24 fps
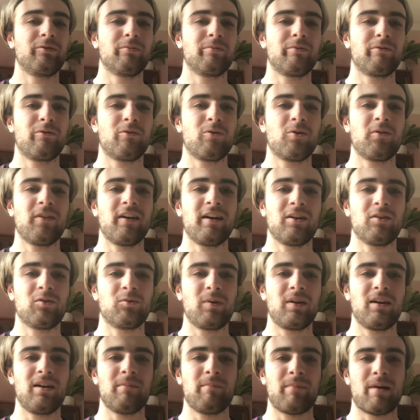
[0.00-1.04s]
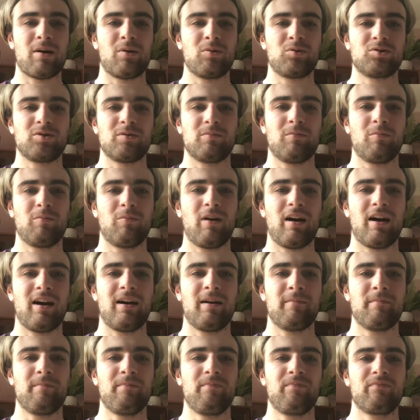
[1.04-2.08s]
before that as well in Belgium,
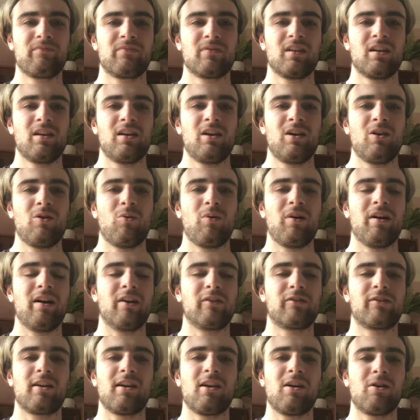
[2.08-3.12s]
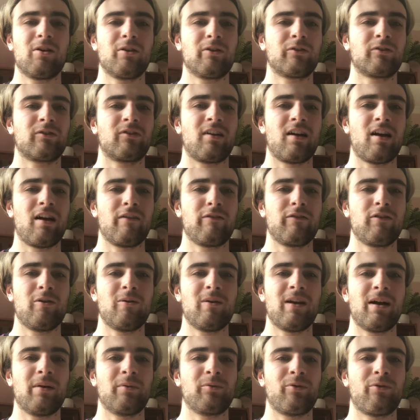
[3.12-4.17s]
where it was the last few
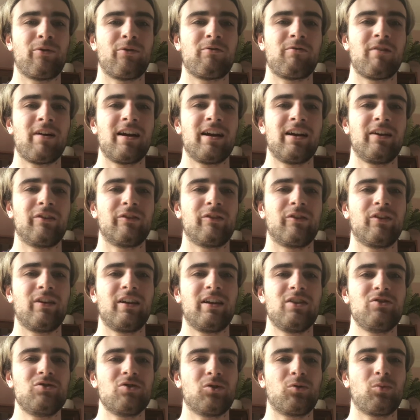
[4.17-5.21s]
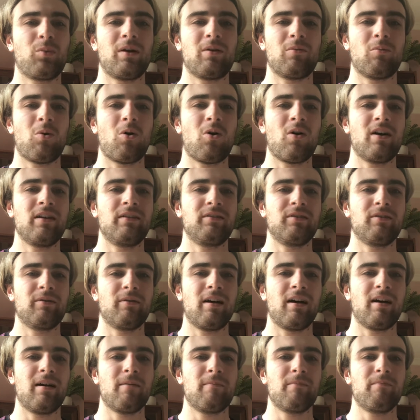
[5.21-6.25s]
laps of the race, and he just went wide
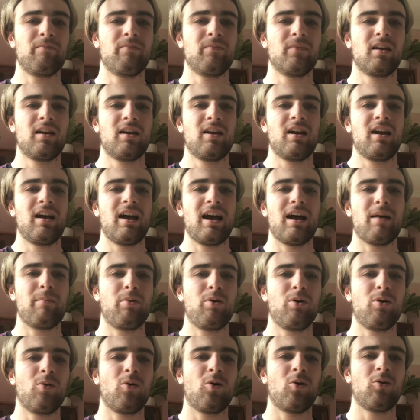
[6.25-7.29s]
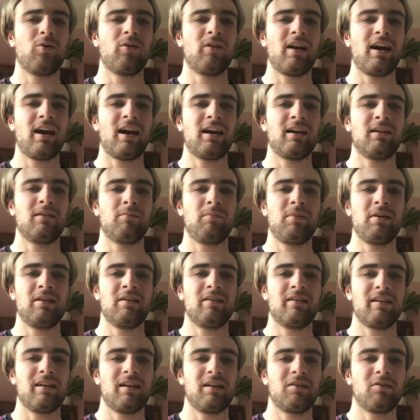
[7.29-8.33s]
at Pouhon and
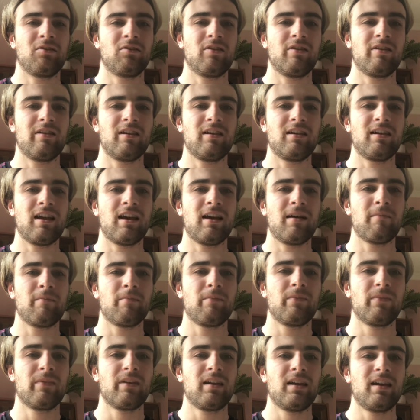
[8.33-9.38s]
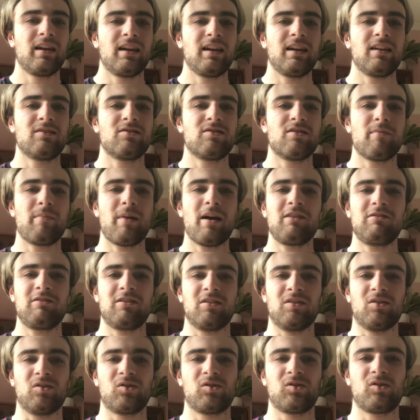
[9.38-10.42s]
binned it into the
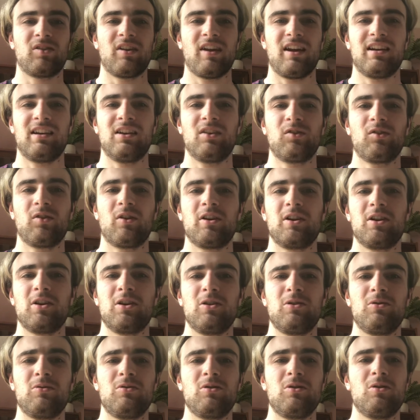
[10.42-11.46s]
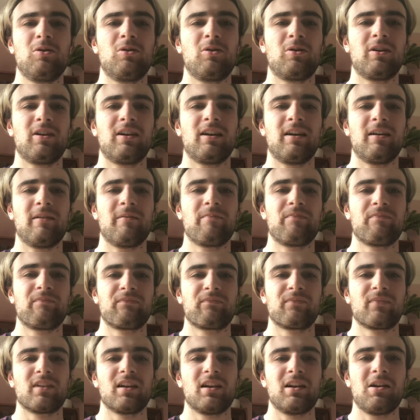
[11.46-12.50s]
barriers. And it's like you look at it
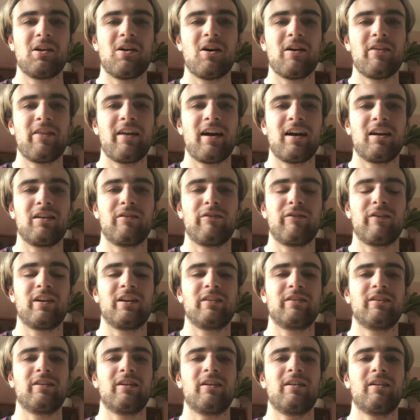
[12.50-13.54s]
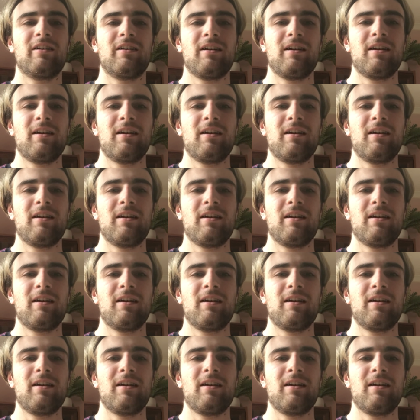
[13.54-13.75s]
like that and think that